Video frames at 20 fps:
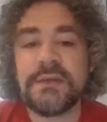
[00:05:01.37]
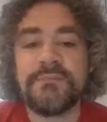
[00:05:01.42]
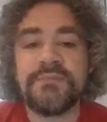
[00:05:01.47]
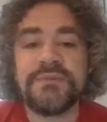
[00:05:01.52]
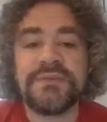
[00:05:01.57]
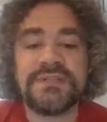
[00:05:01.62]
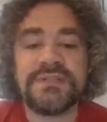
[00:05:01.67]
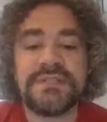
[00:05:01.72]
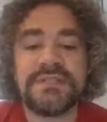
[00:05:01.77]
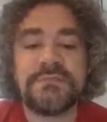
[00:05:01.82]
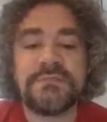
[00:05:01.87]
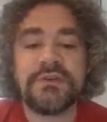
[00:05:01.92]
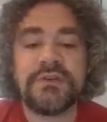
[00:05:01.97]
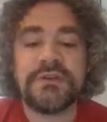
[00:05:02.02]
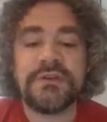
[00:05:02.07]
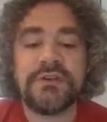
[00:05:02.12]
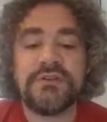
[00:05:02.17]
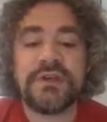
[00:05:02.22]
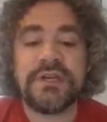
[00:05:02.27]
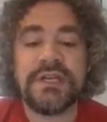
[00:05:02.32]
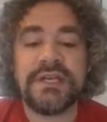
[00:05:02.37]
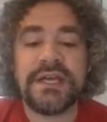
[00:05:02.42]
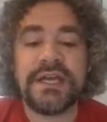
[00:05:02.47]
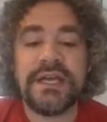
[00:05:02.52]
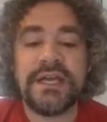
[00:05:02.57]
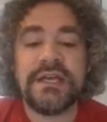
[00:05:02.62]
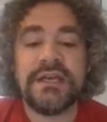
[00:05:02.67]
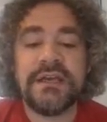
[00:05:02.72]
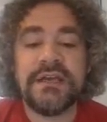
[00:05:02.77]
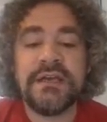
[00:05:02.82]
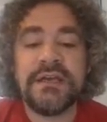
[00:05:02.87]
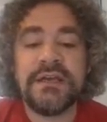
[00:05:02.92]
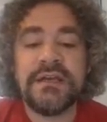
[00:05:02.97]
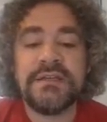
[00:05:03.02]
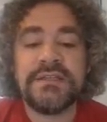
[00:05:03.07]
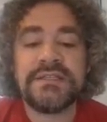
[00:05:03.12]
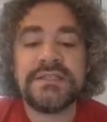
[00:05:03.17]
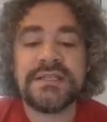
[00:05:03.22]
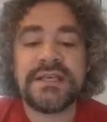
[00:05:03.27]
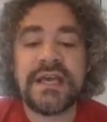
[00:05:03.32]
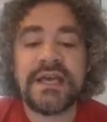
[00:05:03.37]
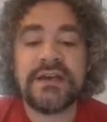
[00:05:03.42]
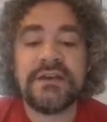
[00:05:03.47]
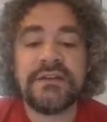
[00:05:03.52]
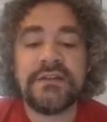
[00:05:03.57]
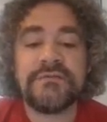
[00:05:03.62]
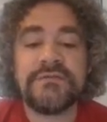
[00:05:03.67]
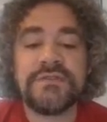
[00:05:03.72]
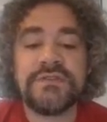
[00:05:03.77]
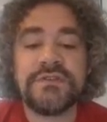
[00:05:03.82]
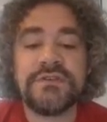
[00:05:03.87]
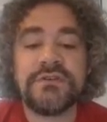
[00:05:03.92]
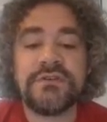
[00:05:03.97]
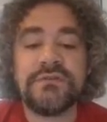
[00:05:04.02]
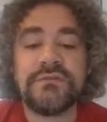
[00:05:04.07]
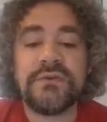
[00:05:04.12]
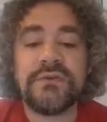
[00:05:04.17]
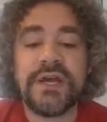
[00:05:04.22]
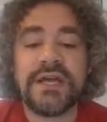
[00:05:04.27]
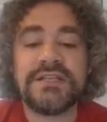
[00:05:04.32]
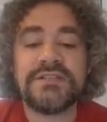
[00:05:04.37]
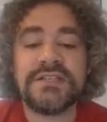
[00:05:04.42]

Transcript: up similar to creating a scale of 2, right?